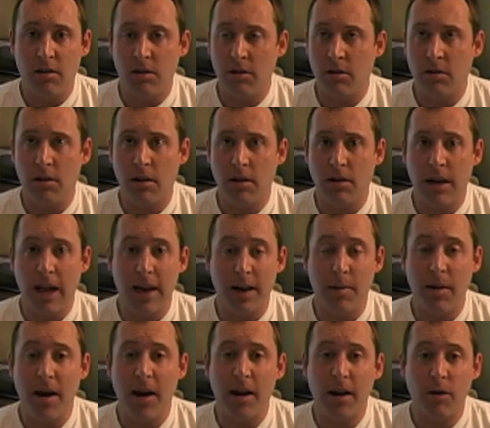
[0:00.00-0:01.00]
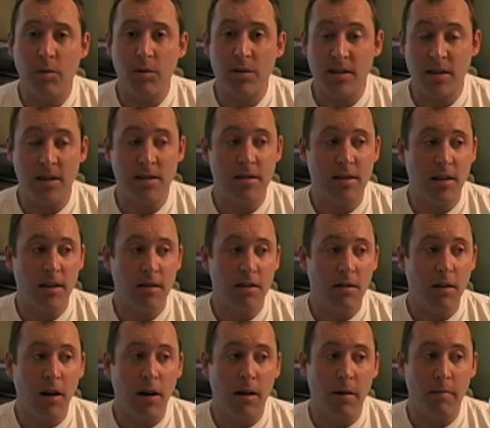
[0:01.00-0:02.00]
or antibiotic-resistant
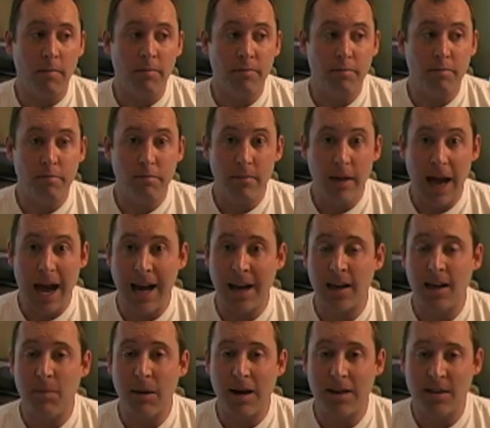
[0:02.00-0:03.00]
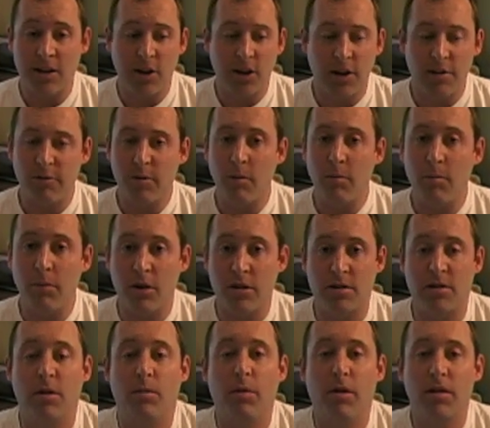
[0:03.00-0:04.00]
acne bacteria from
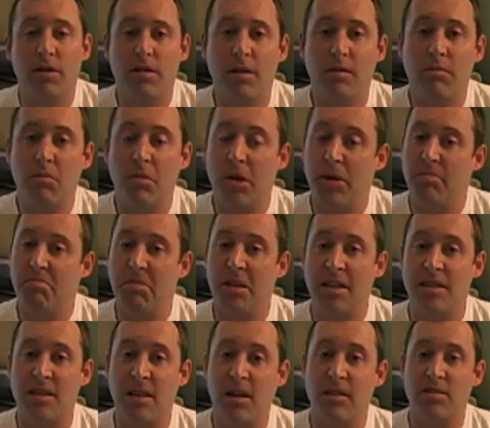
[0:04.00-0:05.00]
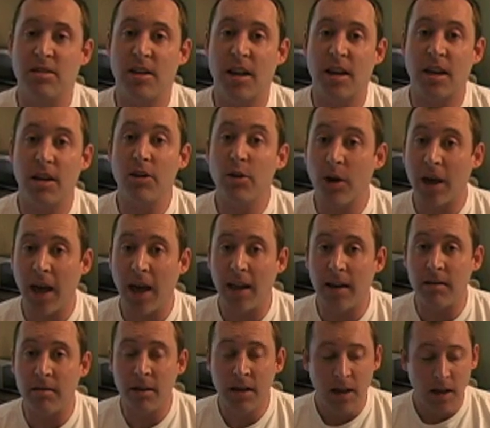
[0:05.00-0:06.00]
person-to-person, but it sounds like you
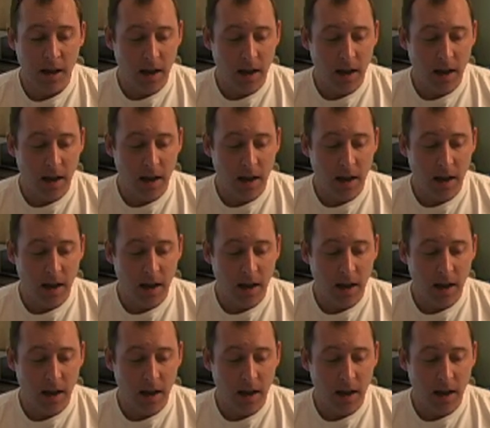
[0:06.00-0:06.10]
can.